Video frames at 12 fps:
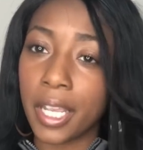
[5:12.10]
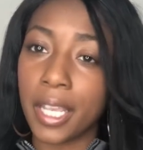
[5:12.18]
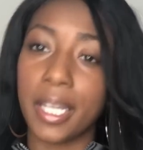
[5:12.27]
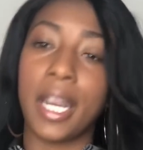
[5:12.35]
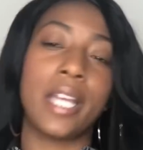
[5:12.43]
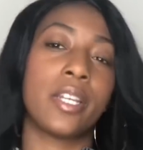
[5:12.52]

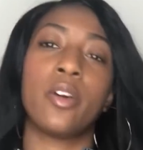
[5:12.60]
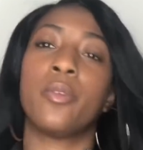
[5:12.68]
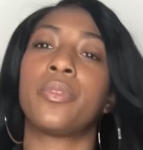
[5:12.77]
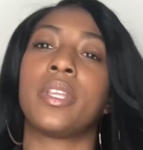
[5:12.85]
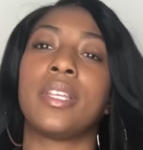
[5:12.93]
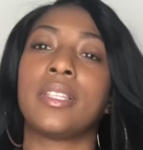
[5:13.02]
And I
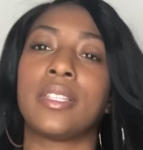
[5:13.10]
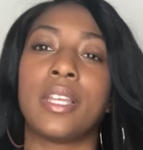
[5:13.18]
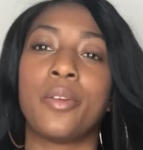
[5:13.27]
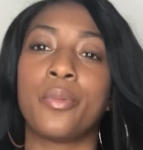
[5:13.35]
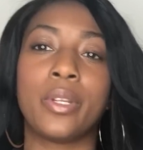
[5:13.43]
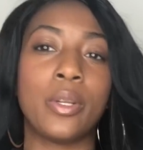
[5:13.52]
don't think
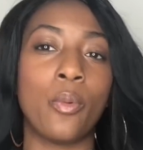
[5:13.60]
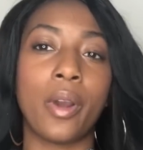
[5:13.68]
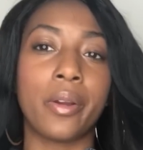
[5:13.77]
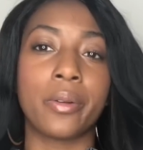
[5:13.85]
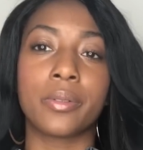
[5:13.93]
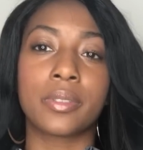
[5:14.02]
that really
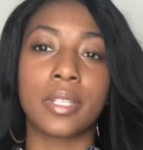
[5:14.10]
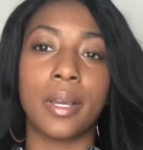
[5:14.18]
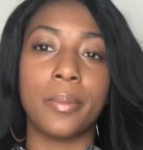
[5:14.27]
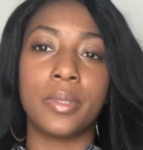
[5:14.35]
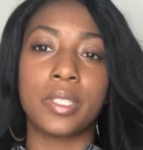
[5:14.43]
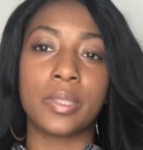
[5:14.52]
works.
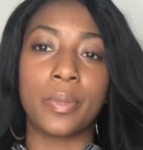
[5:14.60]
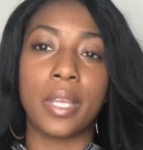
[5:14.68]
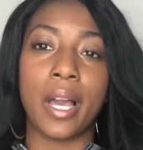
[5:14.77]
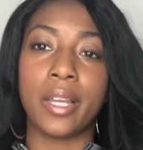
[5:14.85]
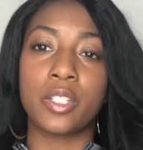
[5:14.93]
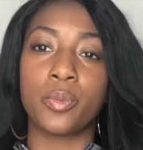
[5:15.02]
I'm gonna just be
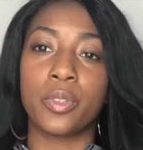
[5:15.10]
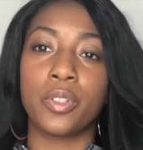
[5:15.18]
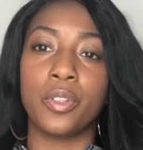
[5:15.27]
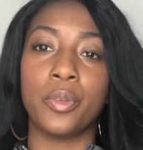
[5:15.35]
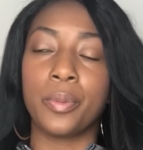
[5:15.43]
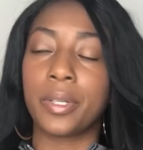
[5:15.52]
honest with
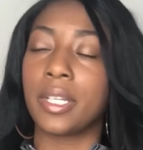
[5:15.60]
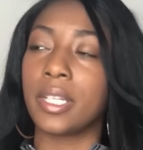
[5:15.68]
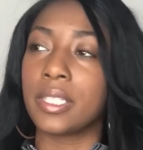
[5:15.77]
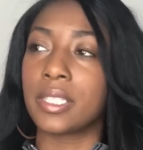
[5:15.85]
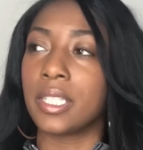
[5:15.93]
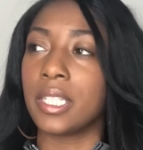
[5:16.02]
you,
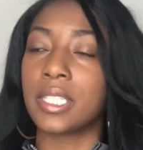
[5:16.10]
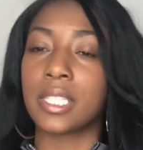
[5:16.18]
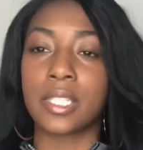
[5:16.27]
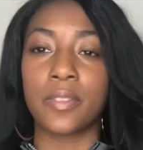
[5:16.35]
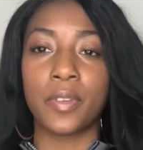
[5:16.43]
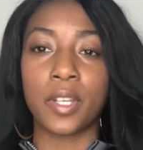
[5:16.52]
because this
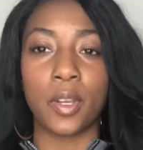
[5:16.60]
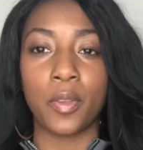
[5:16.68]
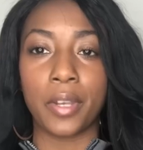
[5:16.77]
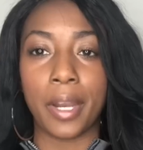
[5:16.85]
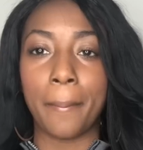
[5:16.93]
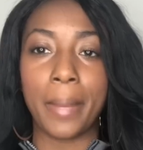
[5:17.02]
is the video
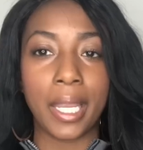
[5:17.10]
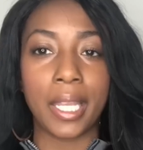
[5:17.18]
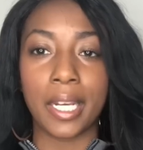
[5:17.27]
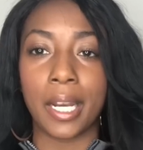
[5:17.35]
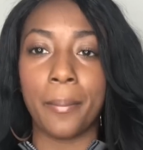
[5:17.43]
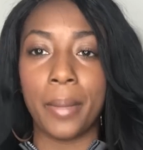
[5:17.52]
that I'm
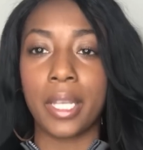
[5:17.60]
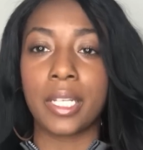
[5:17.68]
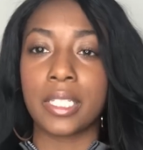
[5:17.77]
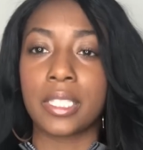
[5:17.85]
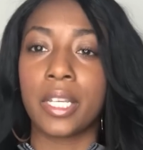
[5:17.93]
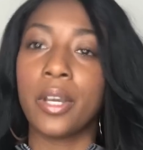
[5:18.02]
making, and I'm making
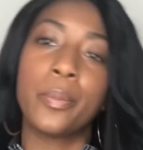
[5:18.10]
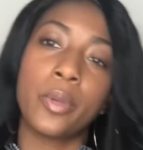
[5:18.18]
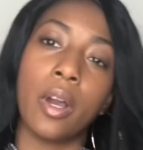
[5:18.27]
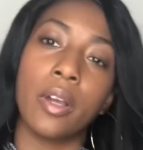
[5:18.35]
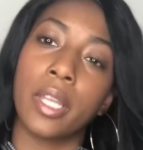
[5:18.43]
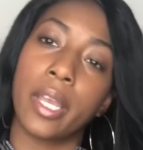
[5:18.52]
this to help
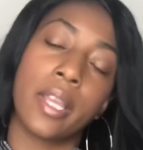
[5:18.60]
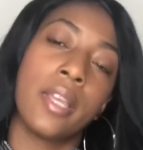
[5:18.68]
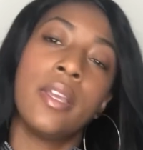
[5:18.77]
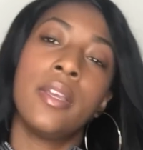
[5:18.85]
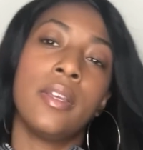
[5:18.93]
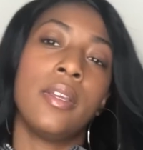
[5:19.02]
y'all. Like,
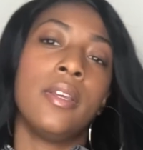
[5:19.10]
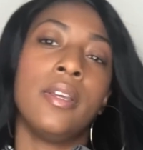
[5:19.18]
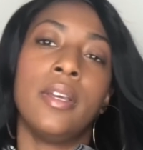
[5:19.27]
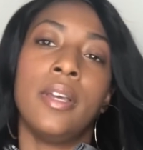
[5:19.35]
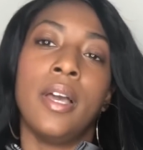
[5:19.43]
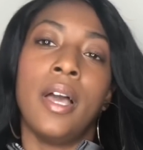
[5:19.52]

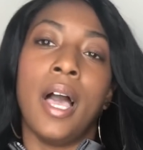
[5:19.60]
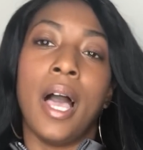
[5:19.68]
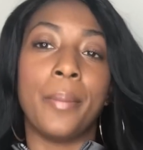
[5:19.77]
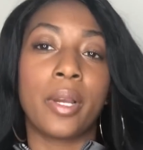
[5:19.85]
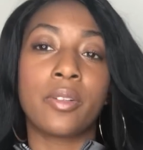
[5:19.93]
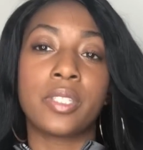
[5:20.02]

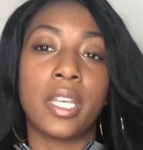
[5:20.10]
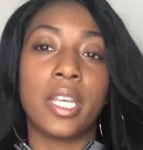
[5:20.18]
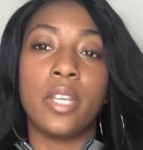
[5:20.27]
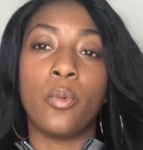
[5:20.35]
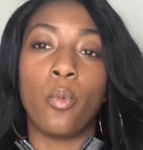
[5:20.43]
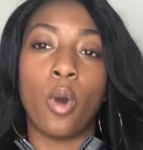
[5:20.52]
I'm not gonna
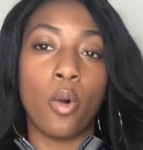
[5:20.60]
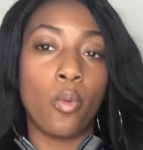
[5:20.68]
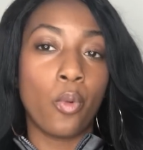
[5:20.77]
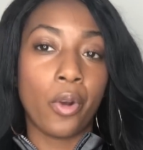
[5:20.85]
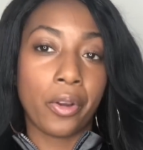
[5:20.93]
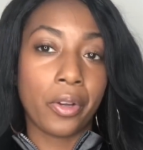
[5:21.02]
say it won't
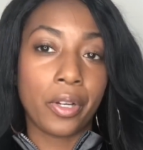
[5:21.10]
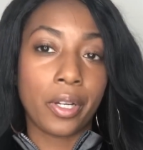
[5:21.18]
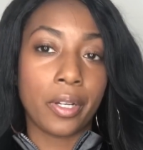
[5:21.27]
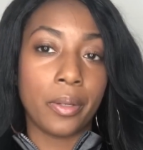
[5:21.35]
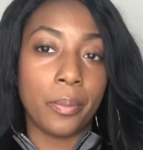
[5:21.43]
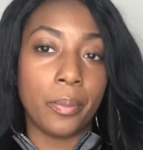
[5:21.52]
work,
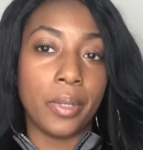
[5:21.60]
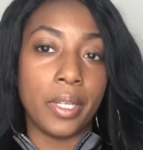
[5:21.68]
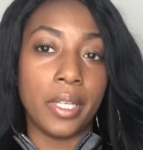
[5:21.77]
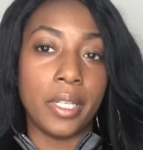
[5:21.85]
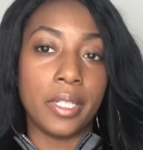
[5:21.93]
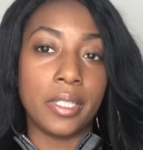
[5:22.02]

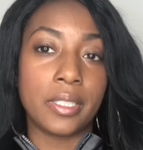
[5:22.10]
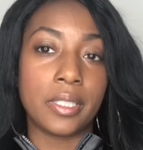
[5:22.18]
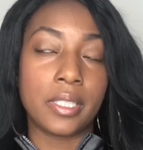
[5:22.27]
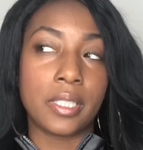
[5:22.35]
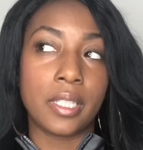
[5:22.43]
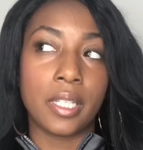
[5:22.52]

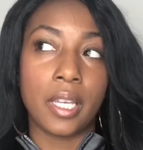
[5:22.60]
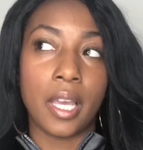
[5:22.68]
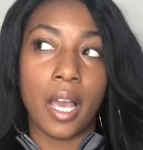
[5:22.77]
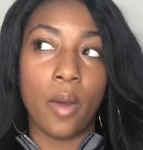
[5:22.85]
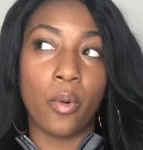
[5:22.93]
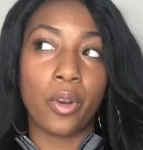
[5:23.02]
but
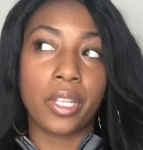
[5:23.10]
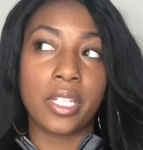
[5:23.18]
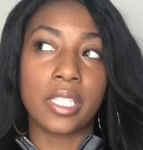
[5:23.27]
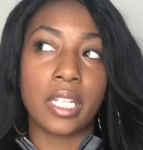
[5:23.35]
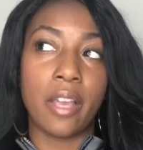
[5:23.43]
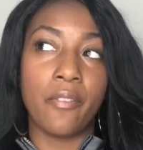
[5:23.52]
I work in a
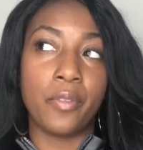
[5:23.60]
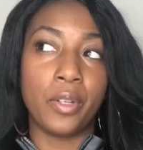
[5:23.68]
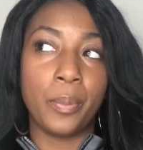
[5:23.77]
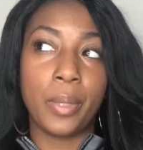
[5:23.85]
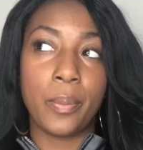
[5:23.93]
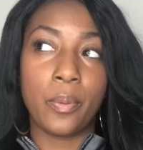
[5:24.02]
salon full
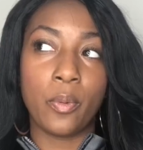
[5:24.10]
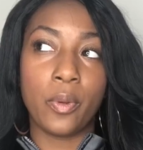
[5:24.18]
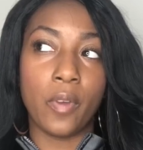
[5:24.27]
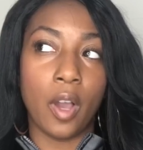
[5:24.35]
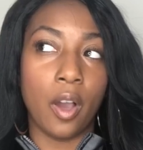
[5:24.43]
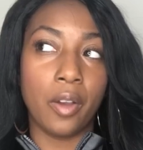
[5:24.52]
of people.
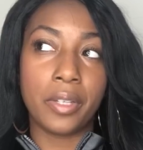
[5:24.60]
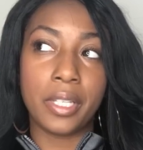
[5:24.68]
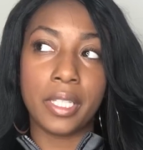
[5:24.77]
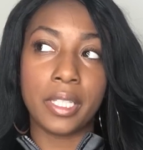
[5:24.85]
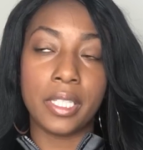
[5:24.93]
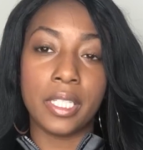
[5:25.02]
We've all
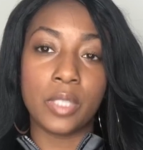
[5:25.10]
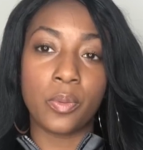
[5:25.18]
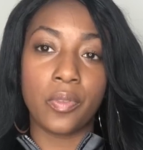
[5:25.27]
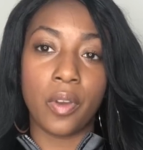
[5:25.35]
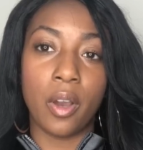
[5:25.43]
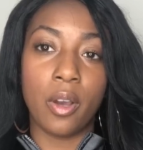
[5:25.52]
did this.
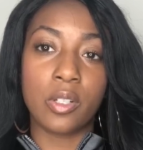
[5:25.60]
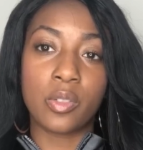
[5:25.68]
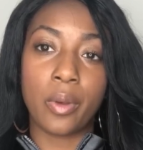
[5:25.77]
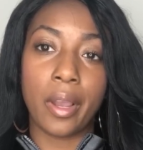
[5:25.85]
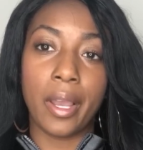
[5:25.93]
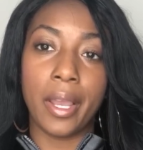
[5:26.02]
We've all
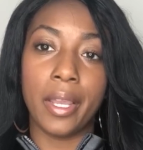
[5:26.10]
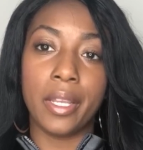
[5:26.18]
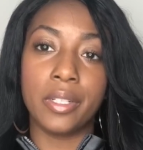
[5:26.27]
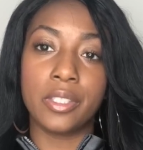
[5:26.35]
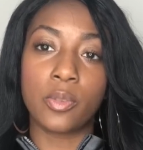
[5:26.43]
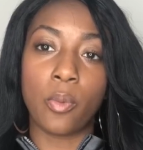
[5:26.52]

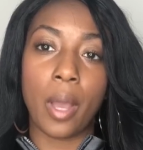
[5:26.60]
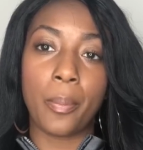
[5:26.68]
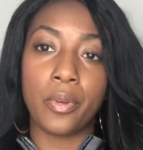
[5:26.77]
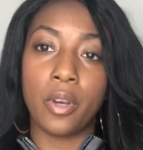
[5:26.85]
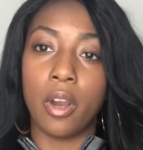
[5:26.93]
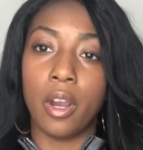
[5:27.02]
tried
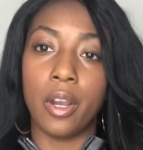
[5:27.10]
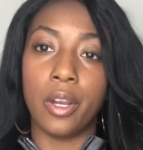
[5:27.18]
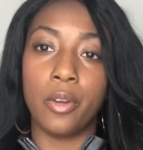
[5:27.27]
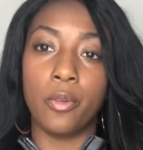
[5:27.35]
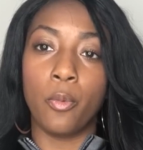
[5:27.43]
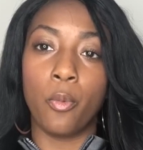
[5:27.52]
swapping
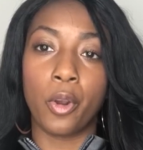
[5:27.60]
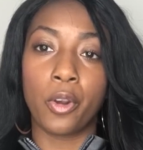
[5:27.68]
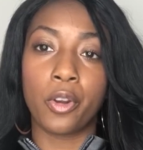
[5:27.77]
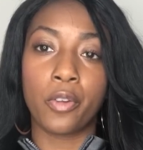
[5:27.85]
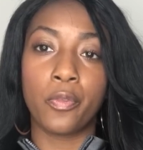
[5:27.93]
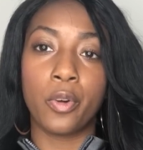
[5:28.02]
our
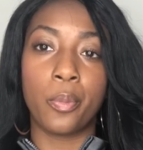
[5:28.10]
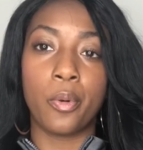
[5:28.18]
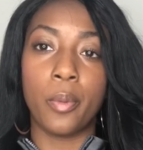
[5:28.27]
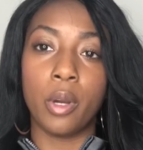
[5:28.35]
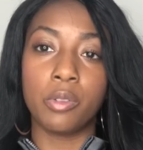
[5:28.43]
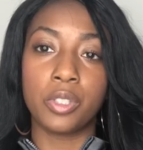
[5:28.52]
work for
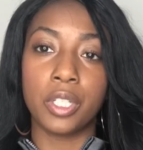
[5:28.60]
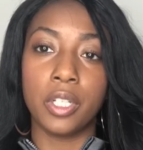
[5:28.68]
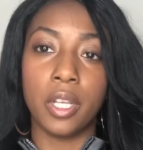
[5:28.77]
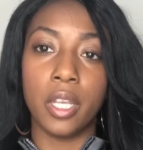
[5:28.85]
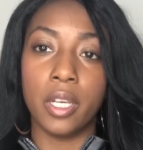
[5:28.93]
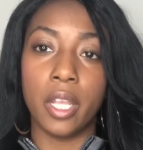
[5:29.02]

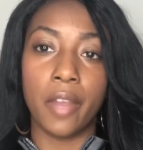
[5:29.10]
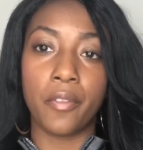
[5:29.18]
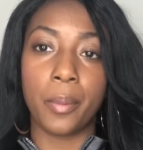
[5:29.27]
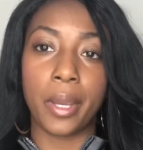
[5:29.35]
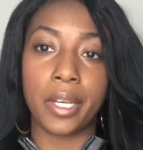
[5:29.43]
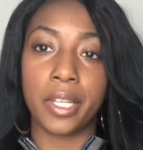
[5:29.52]
promotion, and
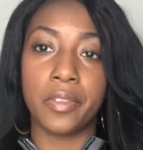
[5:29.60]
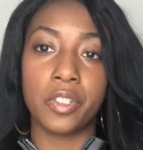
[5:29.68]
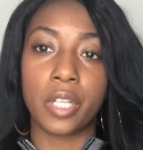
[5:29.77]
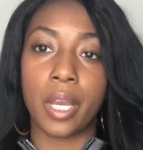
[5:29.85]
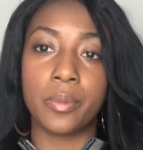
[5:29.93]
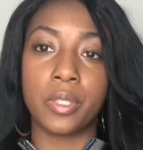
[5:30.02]
everybody in the
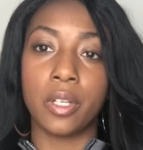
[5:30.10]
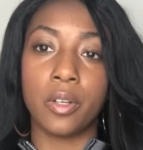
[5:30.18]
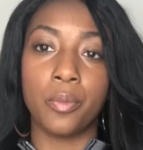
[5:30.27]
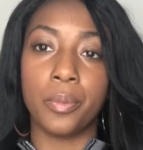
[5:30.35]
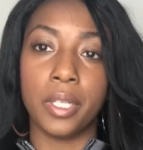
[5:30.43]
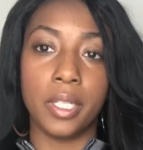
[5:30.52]
shop
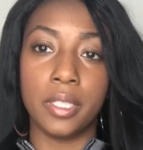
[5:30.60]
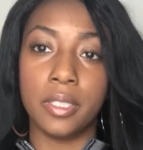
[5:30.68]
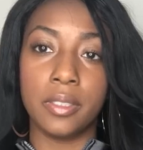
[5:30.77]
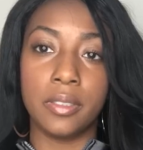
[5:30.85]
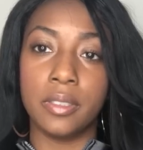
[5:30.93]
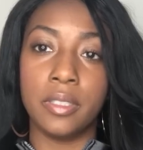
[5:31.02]
told
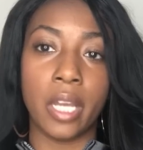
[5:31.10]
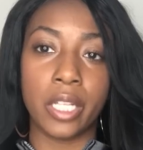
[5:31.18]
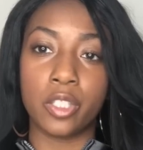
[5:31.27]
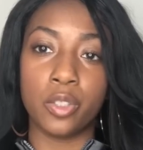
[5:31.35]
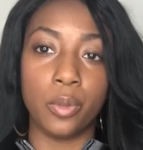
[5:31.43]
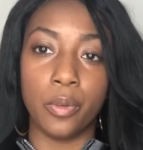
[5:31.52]
me
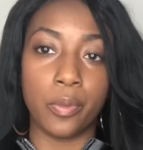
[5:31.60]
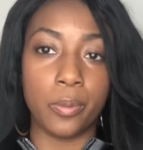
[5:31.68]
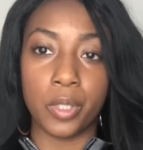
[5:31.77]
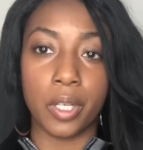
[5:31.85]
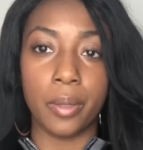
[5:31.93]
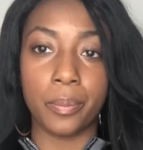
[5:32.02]
not to do it from
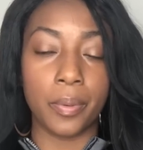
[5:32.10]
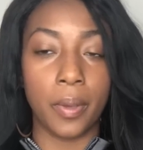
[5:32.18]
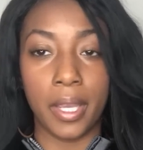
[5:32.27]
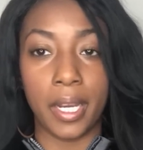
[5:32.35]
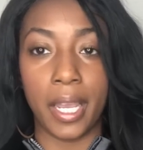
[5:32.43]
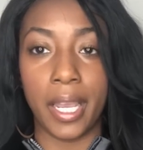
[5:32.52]
jump,
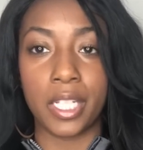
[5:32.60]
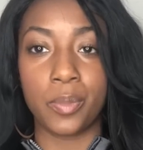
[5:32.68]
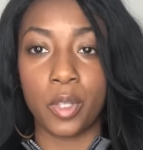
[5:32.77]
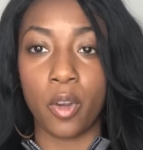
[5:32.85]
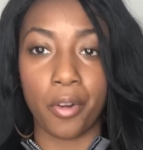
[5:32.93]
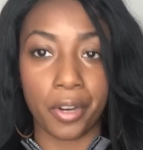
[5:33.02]
and I had to
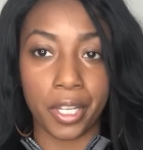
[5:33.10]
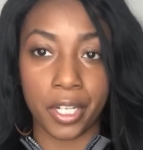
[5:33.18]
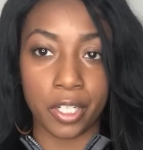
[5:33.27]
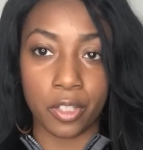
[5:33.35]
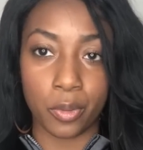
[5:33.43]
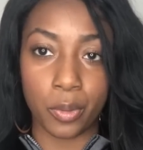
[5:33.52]
be
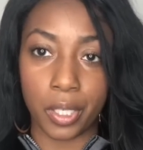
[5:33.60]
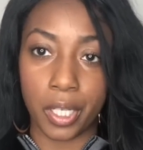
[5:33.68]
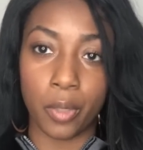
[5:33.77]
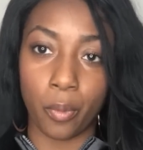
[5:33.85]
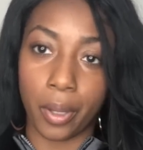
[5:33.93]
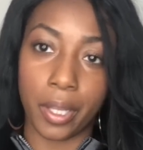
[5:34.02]
hard-headed and do it
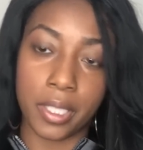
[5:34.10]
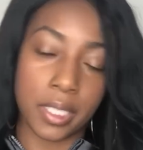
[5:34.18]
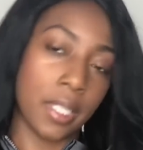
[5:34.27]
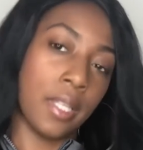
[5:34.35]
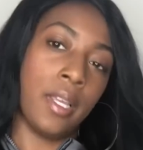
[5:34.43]
anyways.